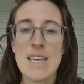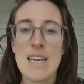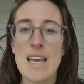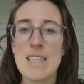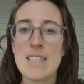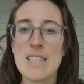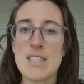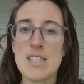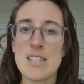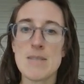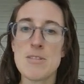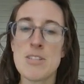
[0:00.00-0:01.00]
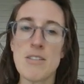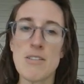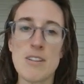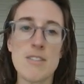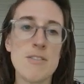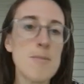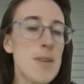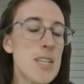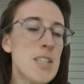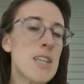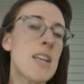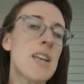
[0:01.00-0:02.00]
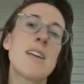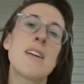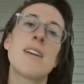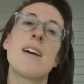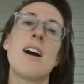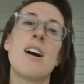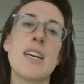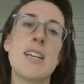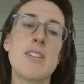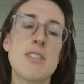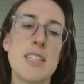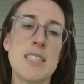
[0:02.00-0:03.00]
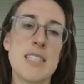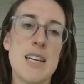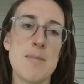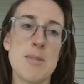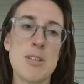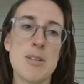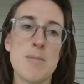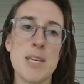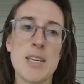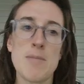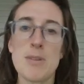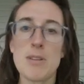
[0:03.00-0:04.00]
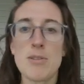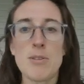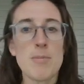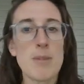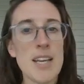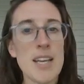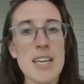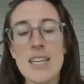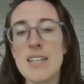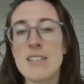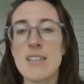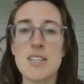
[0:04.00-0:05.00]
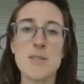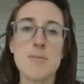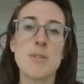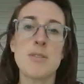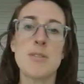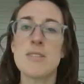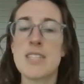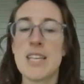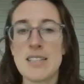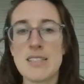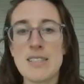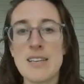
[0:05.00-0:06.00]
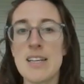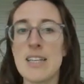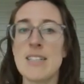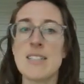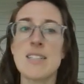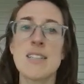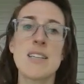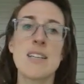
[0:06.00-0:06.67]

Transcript: And this is just some general information. All entries should be in blue or black ink, legible, date and signed.